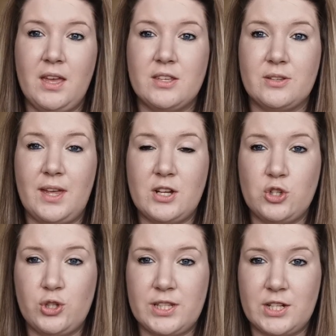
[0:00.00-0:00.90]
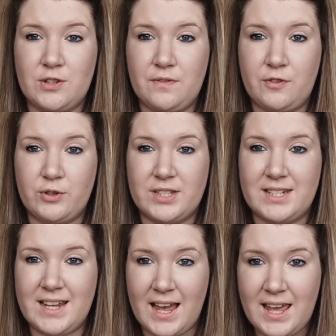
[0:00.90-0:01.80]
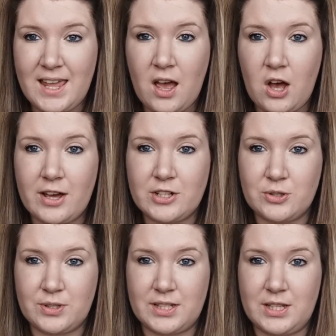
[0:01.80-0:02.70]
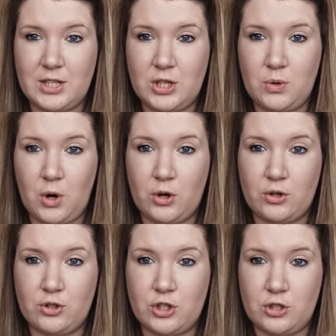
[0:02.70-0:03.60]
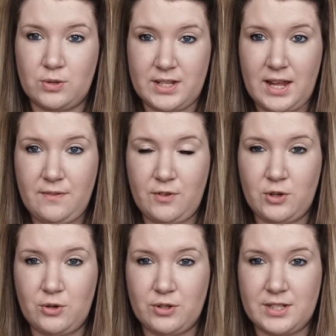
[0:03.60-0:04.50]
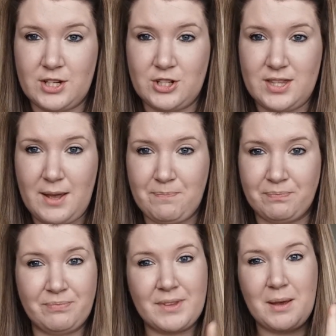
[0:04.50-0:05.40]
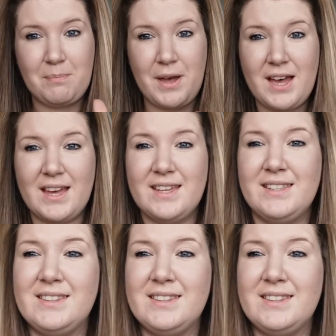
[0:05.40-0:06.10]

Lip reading: So that's your session for today. I shall see you on Tuesday for your session then. Bye.